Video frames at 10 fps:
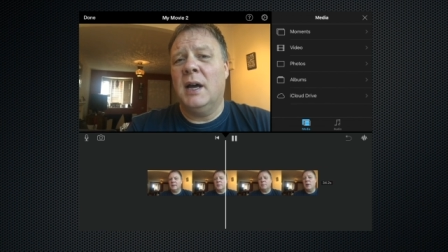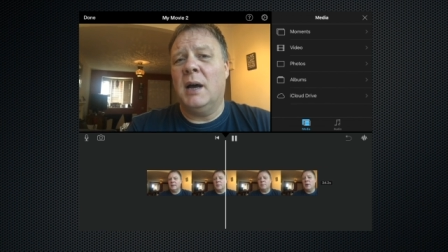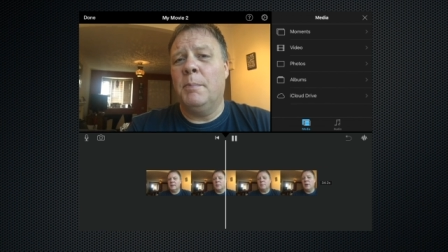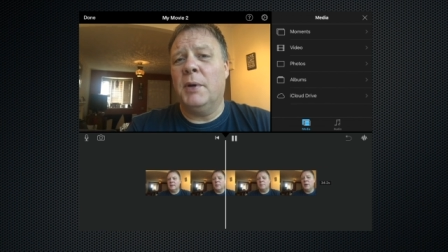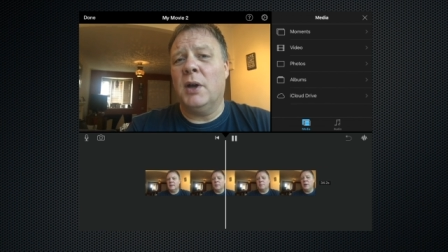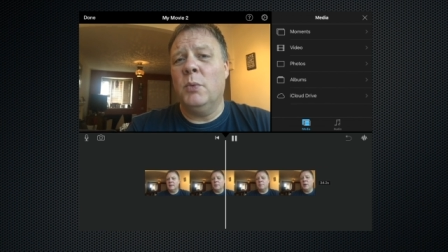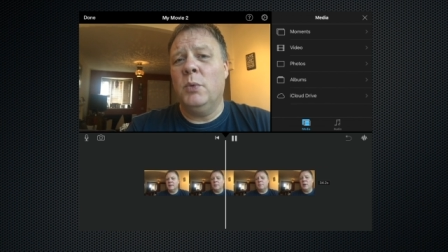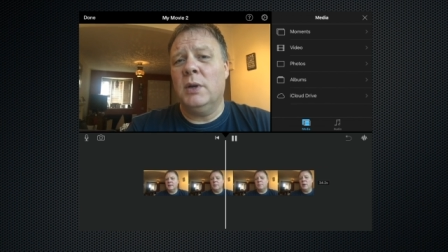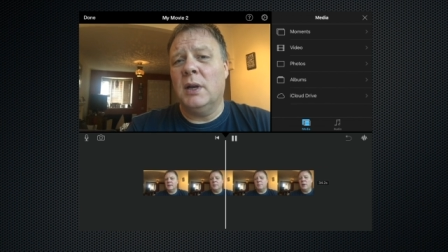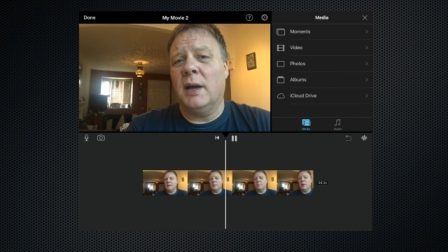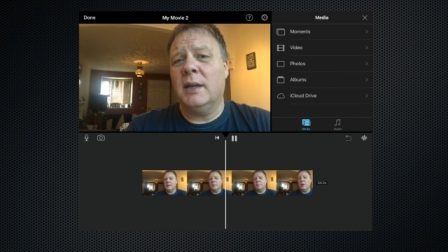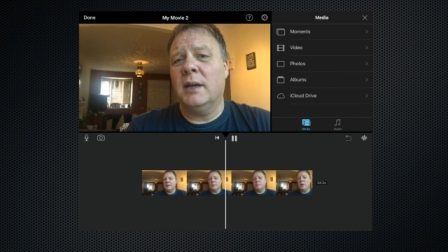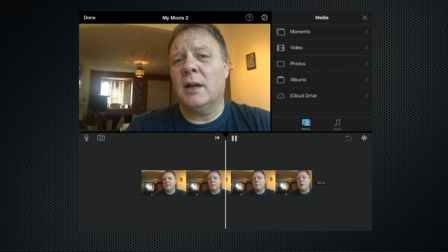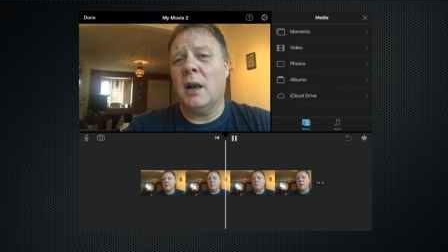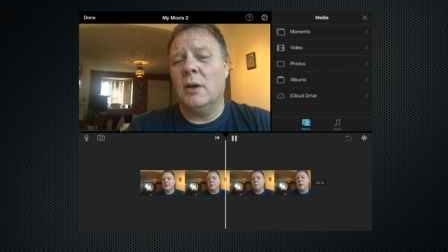um, but I would like
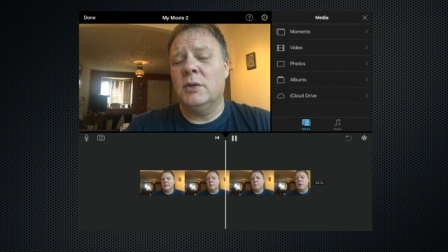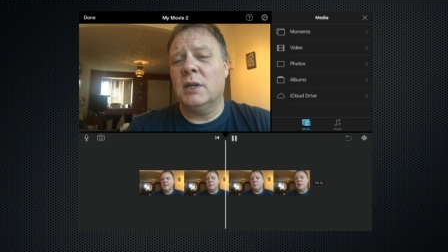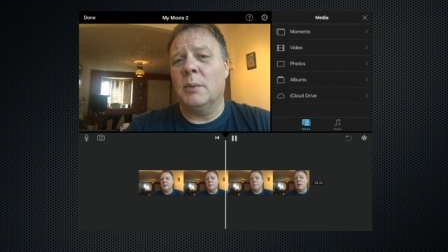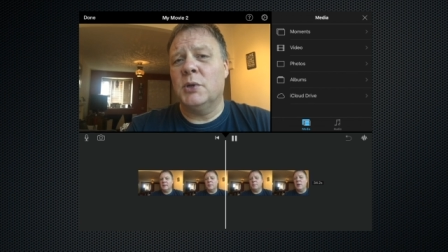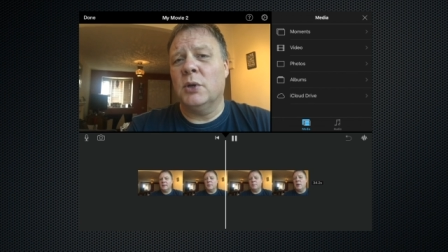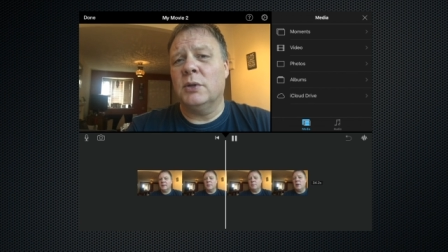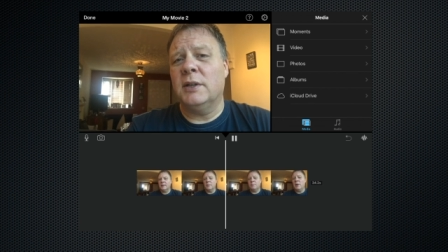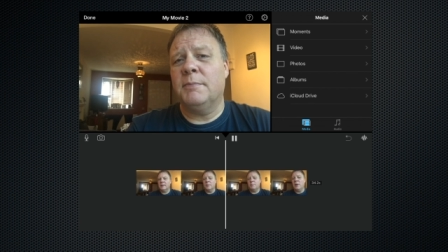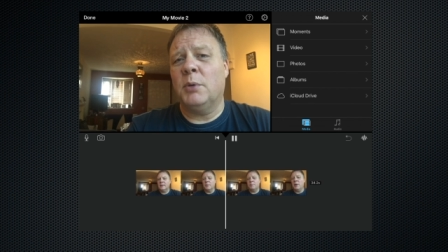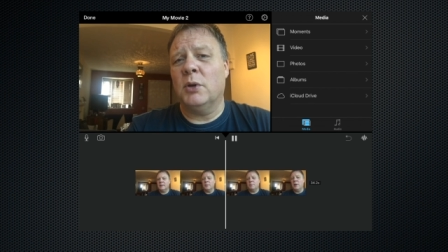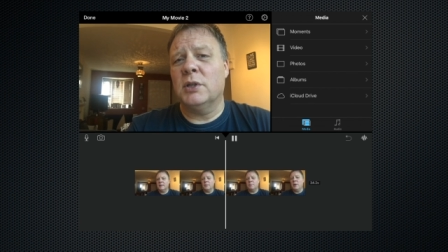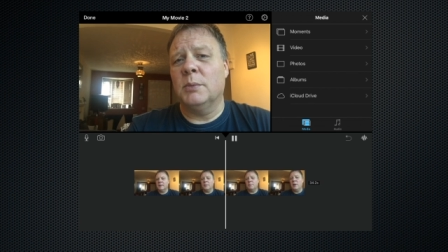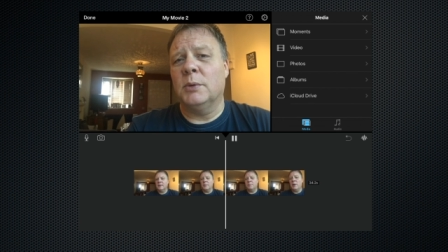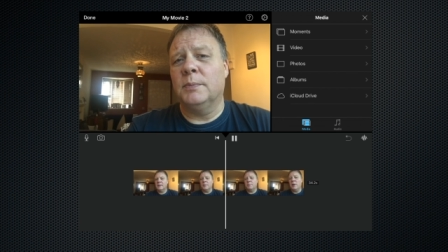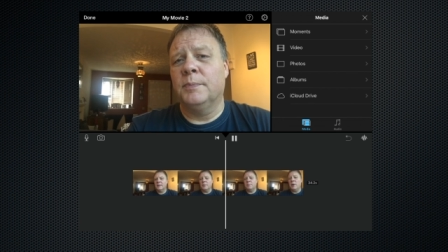a close-up shot if
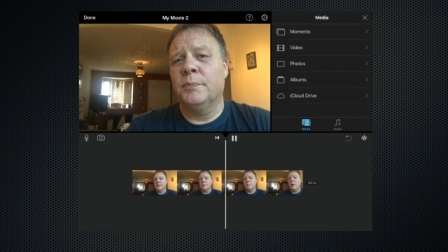possible.